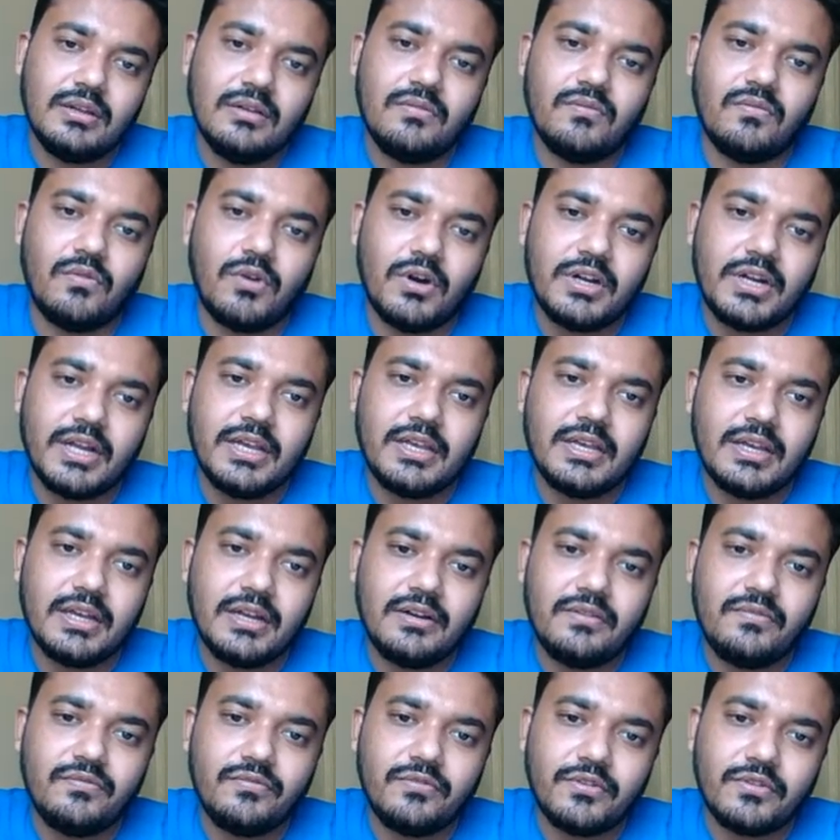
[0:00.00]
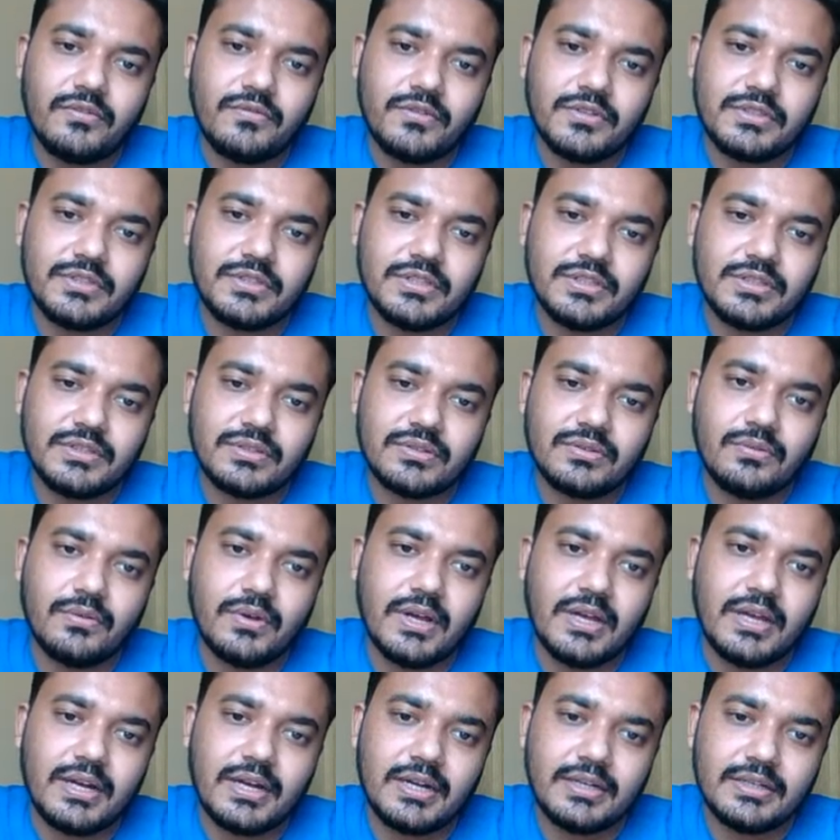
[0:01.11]
What I cared for was this
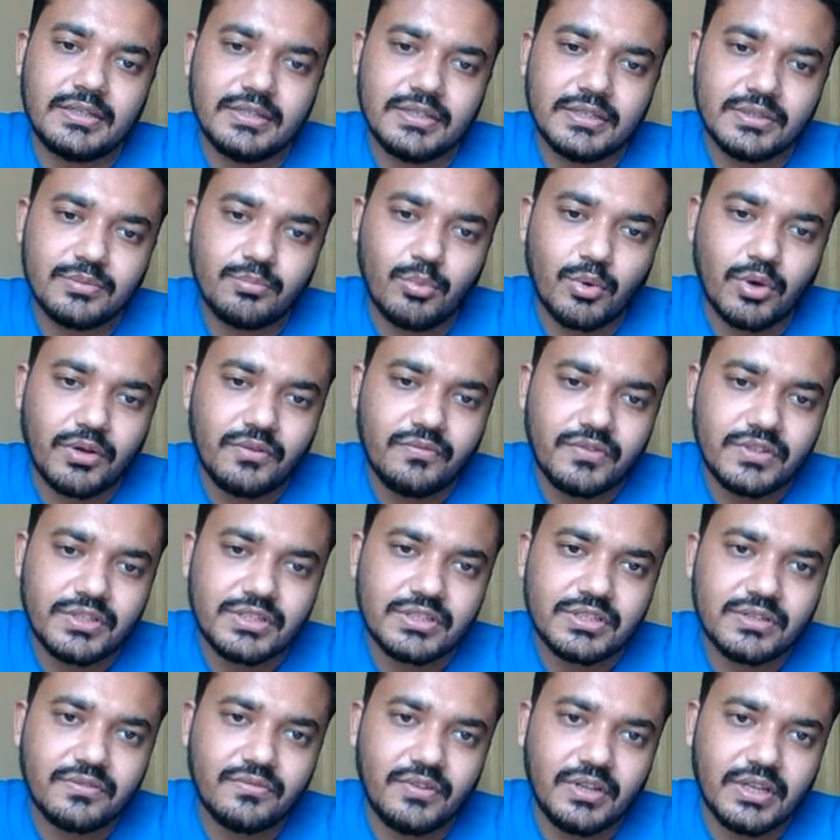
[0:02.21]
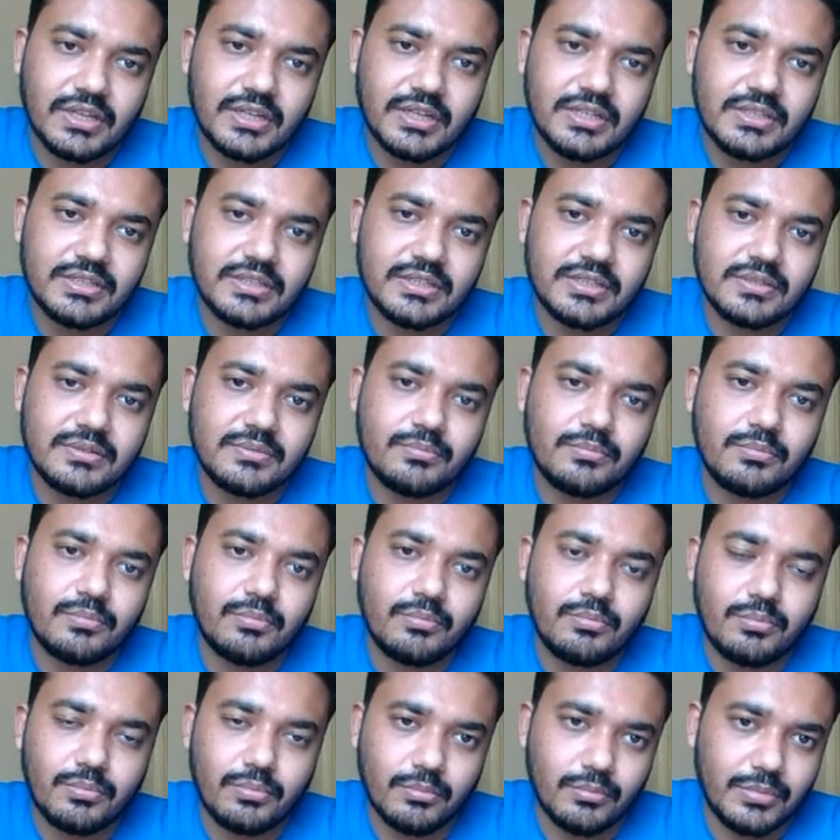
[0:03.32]
square and this pawn, which is a weakness. This
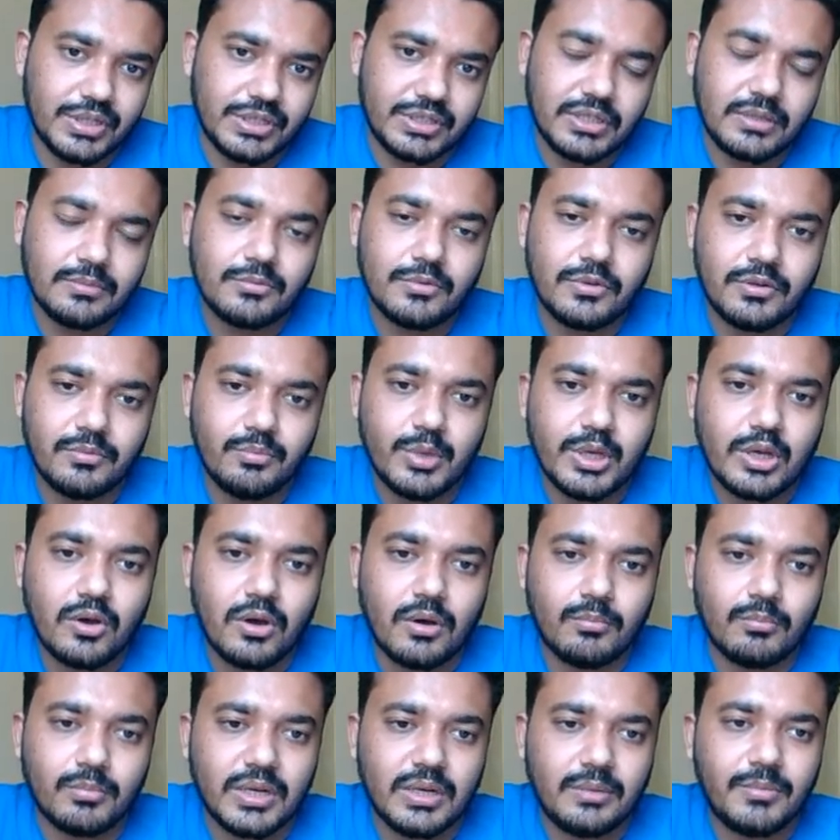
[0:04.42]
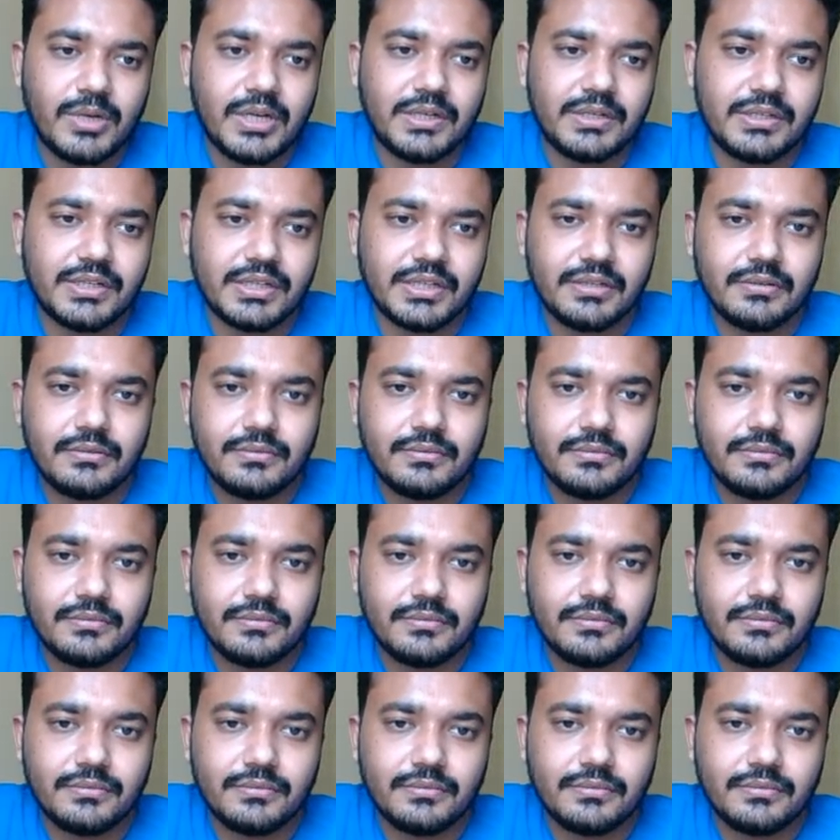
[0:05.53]
bishop could be complementary.